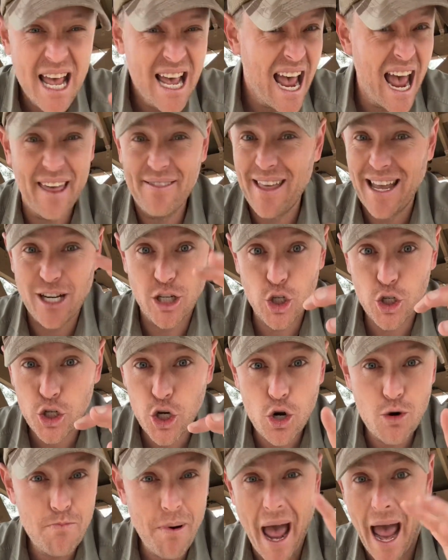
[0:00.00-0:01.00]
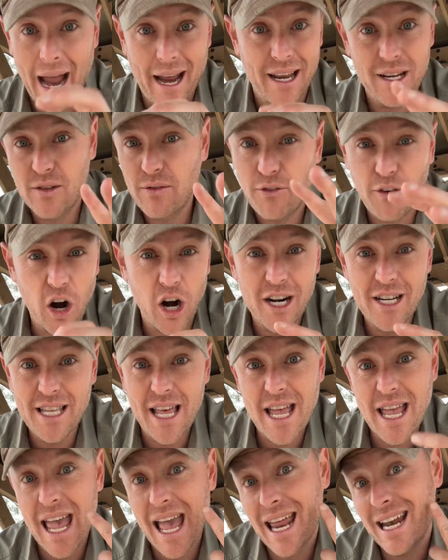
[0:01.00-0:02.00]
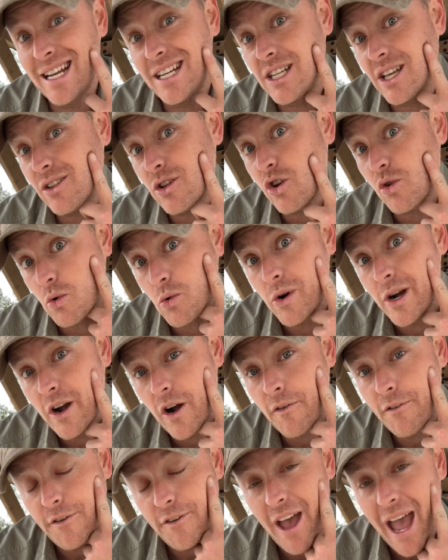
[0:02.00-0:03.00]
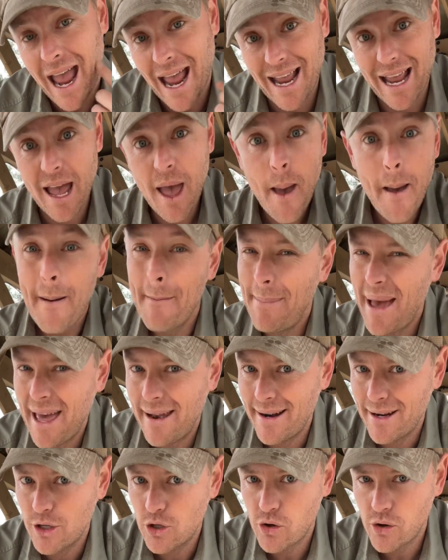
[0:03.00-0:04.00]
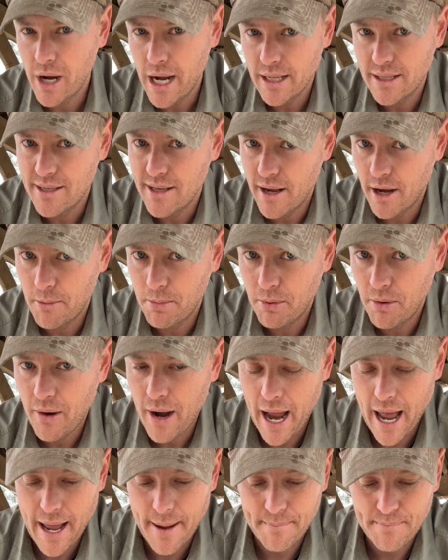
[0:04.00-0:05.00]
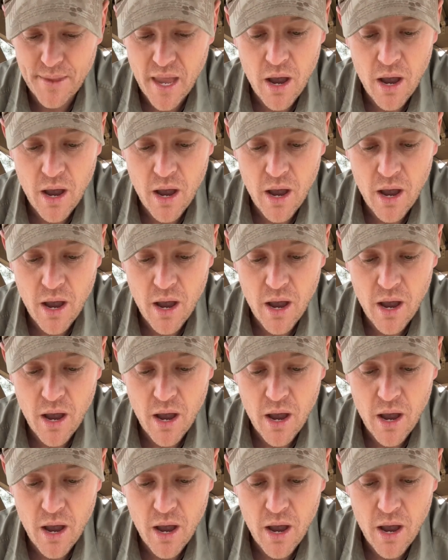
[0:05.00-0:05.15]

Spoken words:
And they chew back as far as they can until the rear fang penetrates their prey.